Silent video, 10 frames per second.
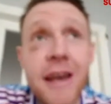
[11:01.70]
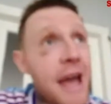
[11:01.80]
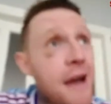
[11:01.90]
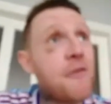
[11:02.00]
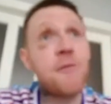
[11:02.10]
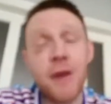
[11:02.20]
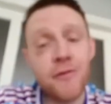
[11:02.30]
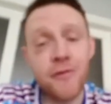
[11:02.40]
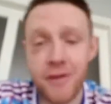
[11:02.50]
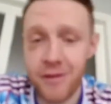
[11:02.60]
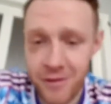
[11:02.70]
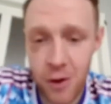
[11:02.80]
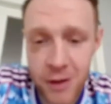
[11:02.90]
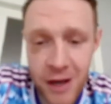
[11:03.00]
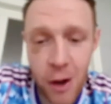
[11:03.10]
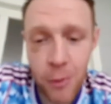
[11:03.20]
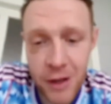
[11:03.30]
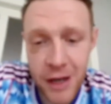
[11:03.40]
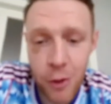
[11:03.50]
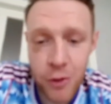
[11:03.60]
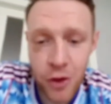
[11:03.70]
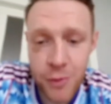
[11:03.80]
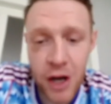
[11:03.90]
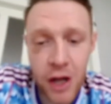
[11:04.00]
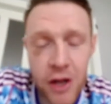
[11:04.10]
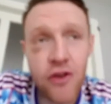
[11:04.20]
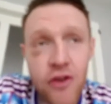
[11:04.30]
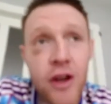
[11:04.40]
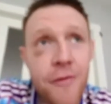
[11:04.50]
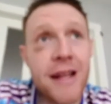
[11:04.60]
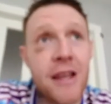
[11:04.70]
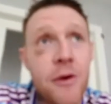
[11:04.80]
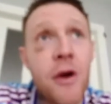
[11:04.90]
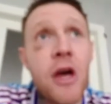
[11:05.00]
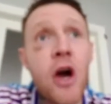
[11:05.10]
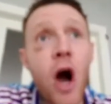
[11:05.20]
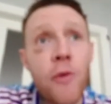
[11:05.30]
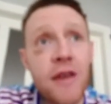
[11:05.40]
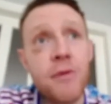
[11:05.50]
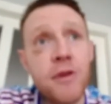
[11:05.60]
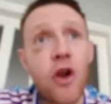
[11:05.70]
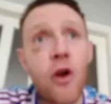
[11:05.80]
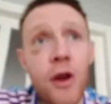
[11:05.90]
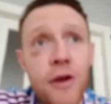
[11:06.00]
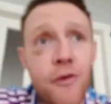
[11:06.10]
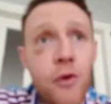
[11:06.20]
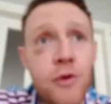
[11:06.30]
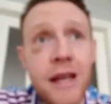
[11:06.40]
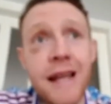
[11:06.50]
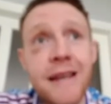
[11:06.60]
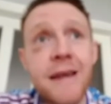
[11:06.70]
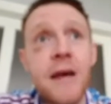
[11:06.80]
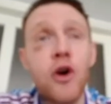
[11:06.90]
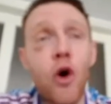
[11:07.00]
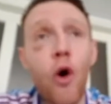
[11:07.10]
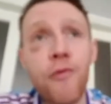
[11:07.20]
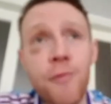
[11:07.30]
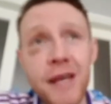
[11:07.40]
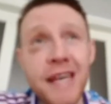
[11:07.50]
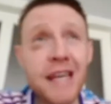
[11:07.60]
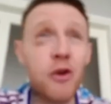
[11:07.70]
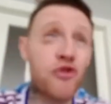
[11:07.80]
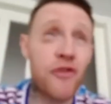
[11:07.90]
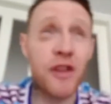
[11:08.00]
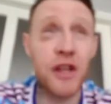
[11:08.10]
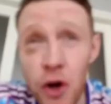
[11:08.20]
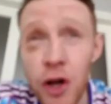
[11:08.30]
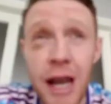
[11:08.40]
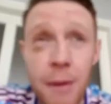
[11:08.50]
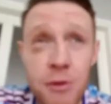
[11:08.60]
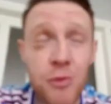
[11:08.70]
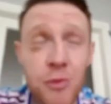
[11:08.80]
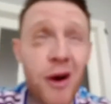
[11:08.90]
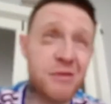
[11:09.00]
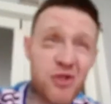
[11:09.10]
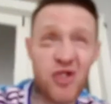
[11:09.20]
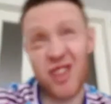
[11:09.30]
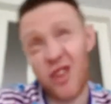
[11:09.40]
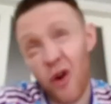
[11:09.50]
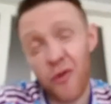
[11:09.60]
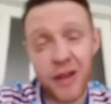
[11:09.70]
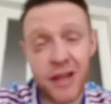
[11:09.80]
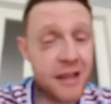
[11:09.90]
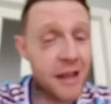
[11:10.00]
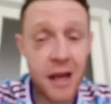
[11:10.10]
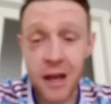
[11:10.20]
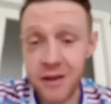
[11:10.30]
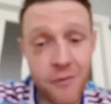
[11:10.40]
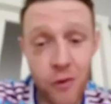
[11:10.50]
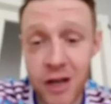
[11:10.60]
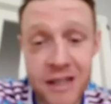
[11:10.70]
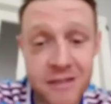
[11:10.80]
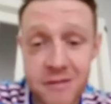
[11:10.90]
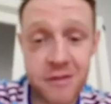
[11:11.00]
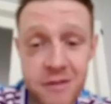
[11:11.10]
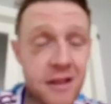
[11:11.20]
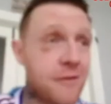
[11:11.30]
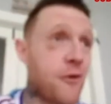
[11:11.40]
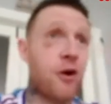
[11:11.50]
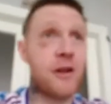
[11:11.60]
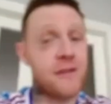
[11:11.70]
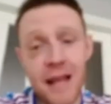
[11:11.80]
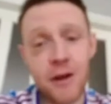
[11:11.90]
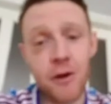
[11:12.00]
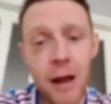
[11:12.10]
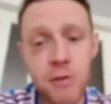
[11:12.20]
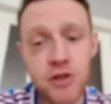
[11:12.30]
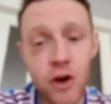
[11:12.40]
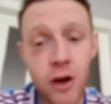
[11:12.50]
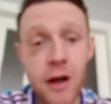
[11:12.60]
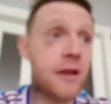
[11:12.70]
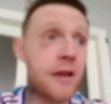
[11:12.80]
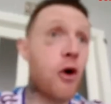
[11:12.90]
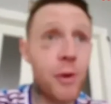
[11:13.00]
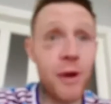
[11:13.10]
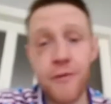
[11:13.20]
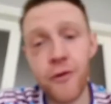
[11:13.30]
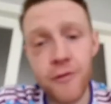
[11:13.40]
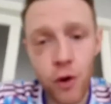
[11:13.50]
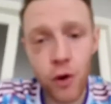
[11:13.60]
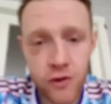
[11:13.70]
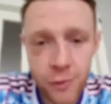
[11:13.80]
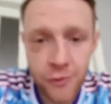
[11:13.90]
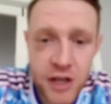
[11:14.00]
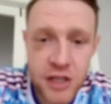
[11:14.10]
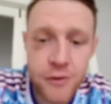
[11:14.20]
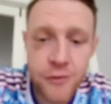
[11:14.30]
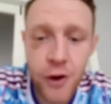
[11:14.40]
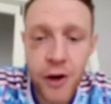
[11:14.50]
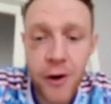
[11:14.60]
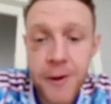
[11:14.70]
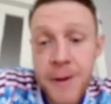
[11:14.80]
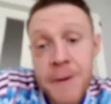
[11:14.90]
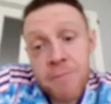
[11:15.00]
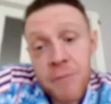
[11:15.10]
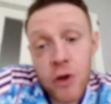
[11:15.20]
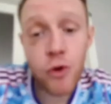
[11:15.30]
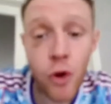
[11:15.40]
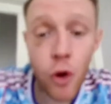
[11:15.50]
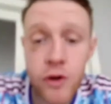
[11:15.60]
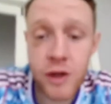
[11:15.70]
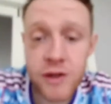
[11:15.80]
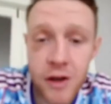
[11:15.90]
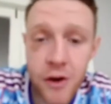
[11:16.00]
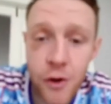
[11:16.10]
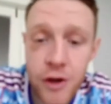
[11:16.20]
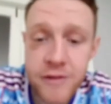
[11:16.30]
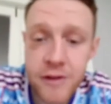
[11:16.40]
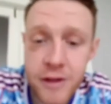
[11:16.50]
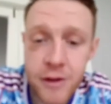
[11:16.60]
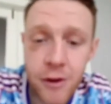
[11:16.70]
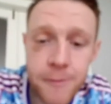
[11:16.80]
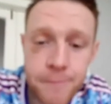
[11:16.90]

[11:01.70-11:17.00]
every minute of it up till now, you know what I mean? I enjoy the fact that I was able to turn my life around and go from a kid who just enjoyed amateur boxing, was just a tough kid, never really this fucking standout amateur, to now being 5-0 as a professional fighter. And who knows what's on the horizon, like, you know?